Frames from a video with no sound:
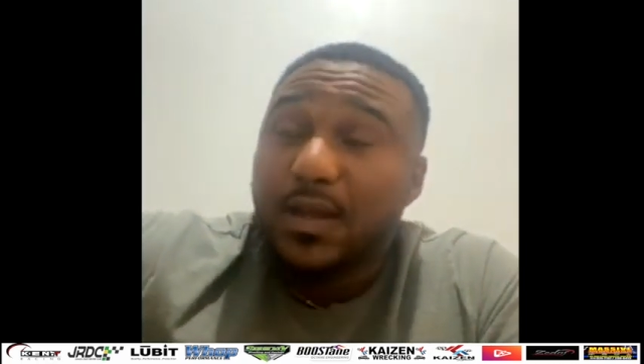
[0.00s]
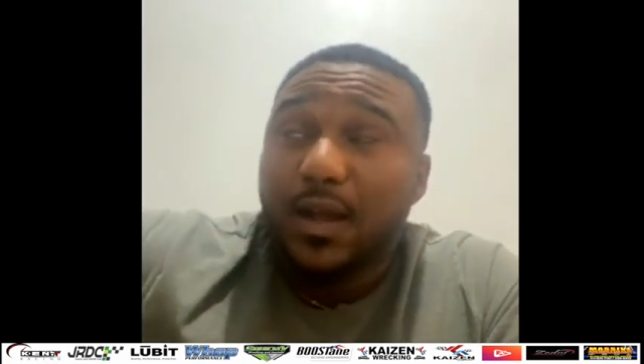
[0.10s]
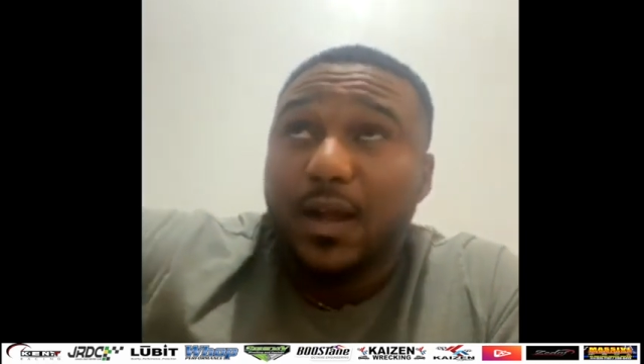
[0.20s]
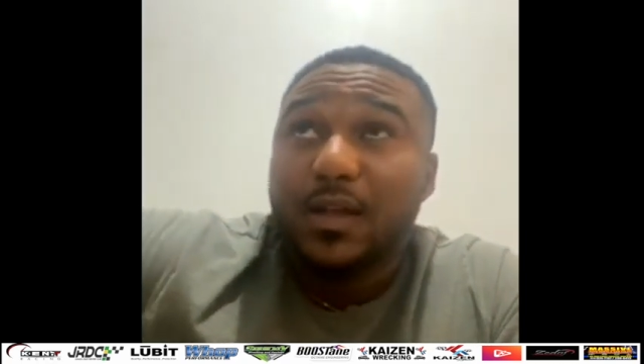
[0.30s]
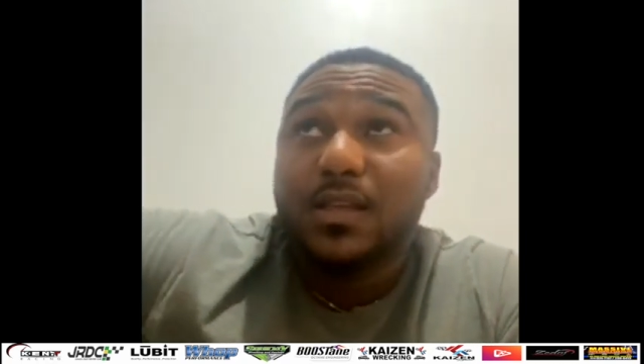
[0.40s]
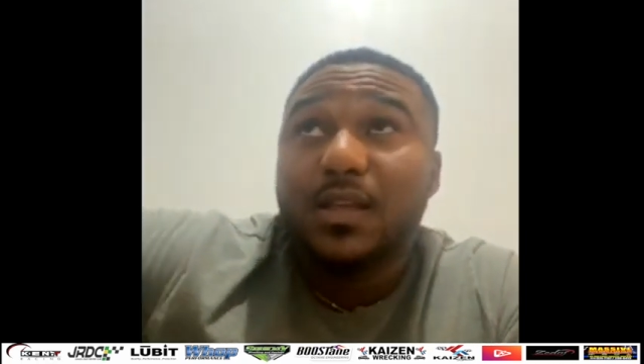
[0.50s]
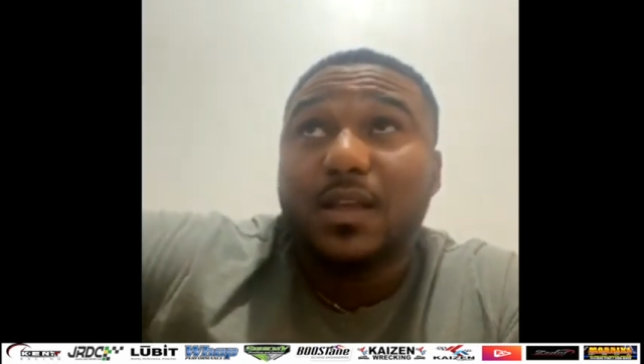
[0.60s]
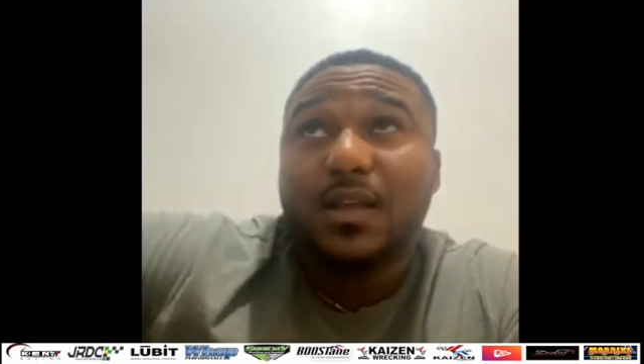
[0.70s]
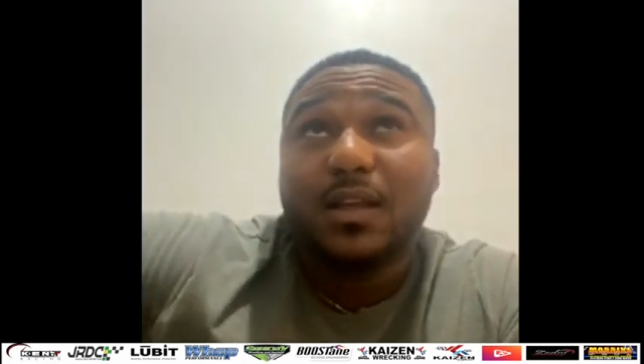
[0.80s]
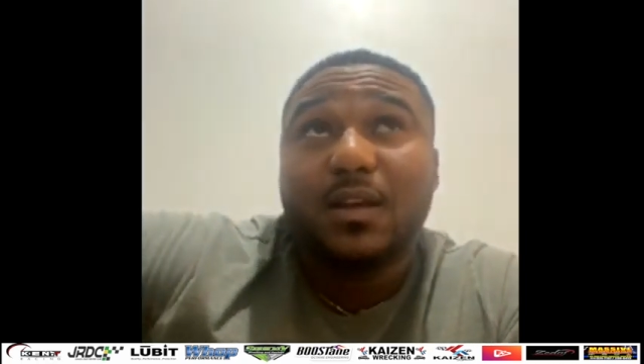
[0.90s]
I
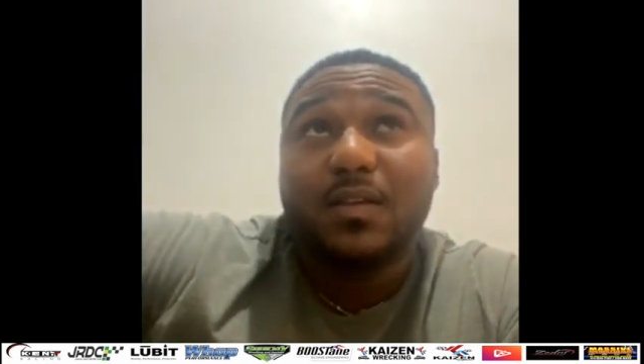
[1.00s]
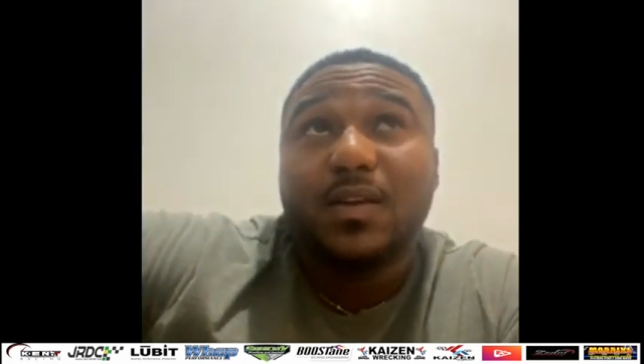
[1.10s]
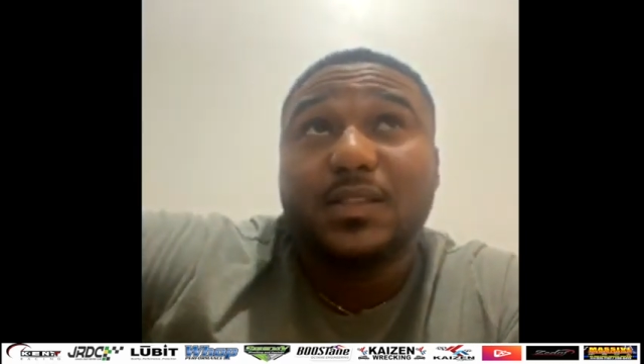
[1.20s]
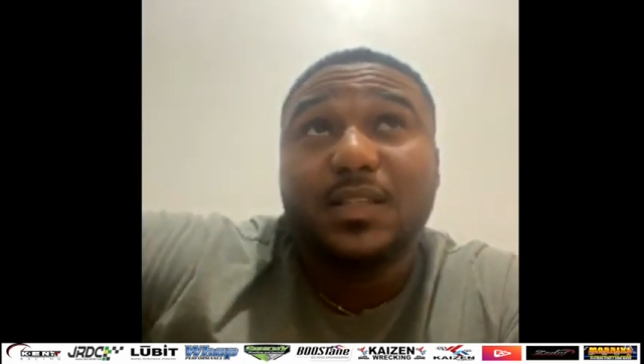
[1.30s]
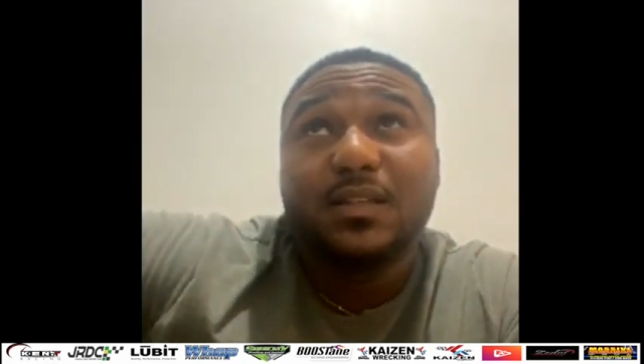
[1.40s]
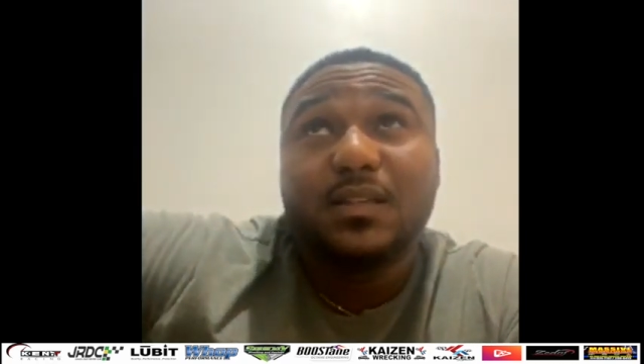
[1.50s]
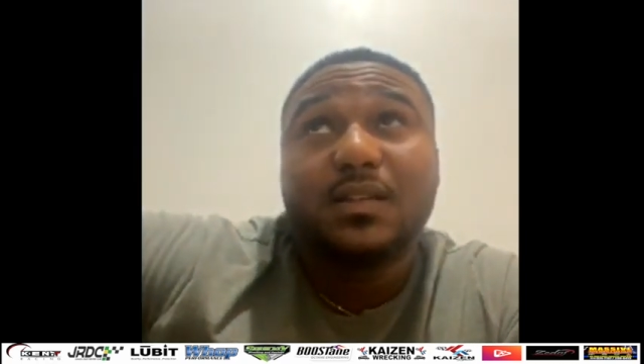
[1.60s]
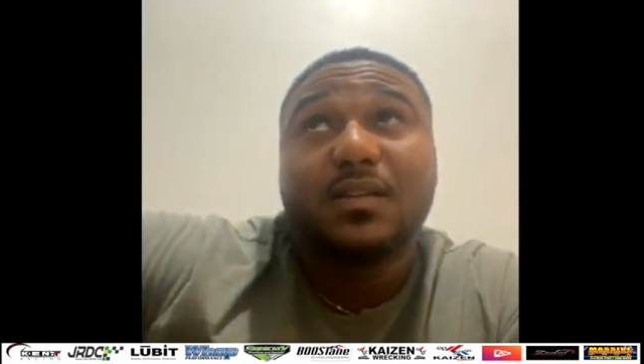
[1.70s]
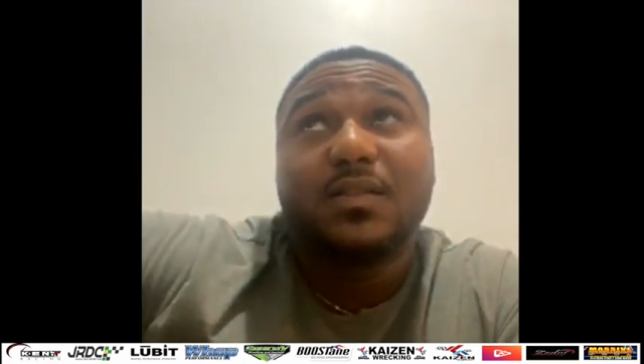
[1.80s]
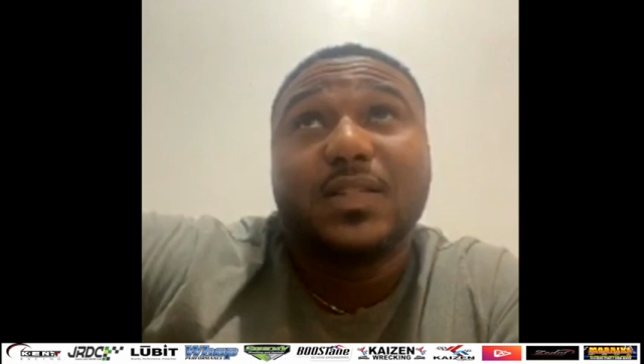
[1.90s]
think watching
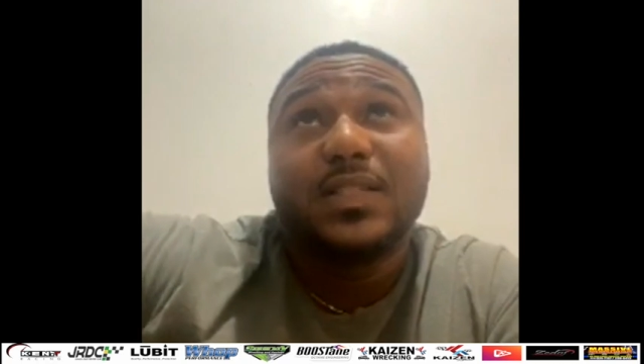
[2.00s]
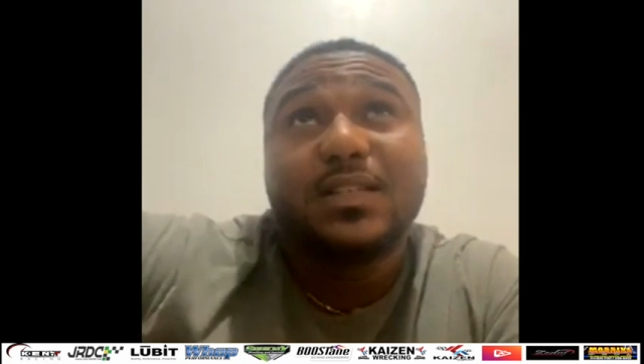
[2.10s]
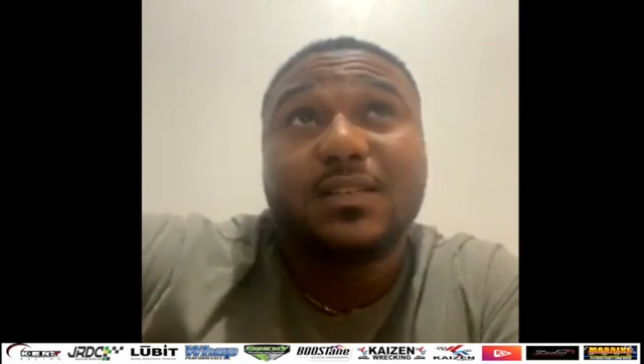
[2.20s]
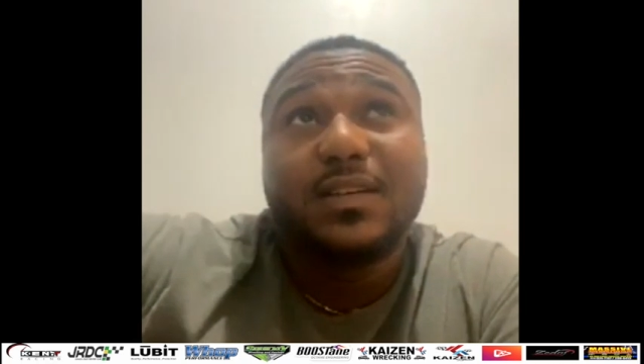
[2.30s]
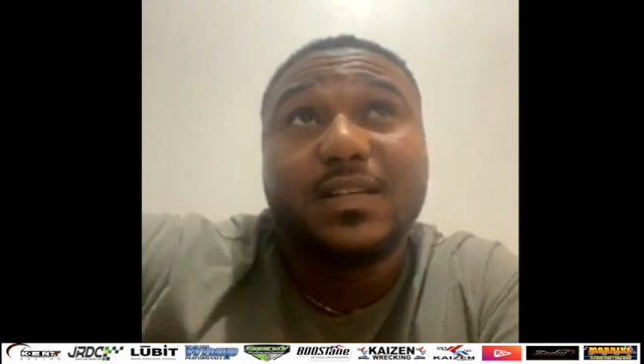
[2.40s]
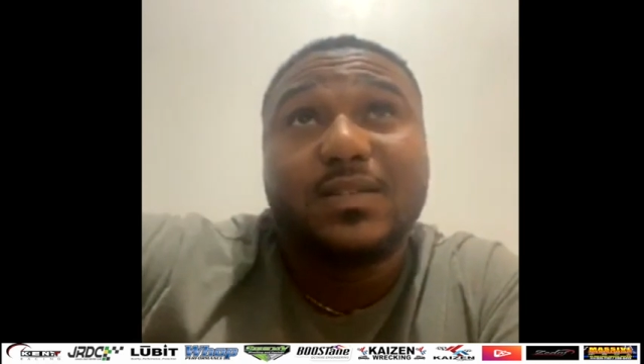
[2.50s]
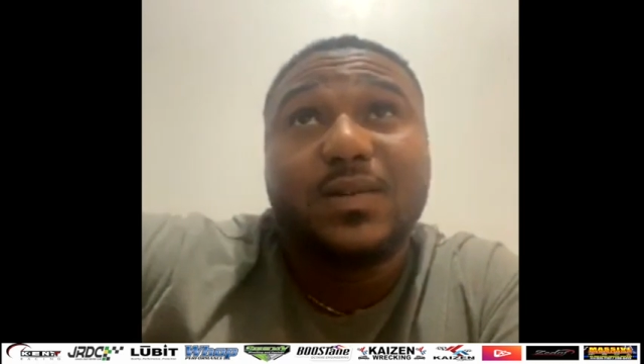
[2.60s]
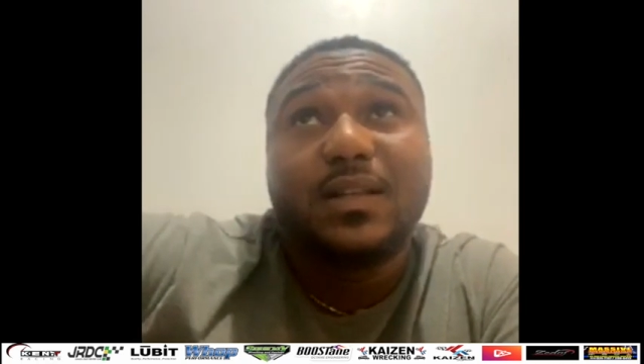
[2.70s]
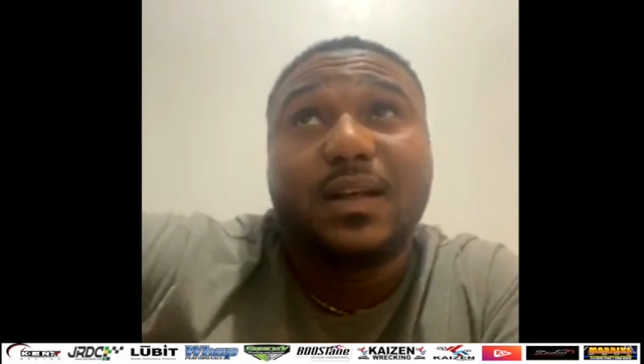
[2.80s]
the race with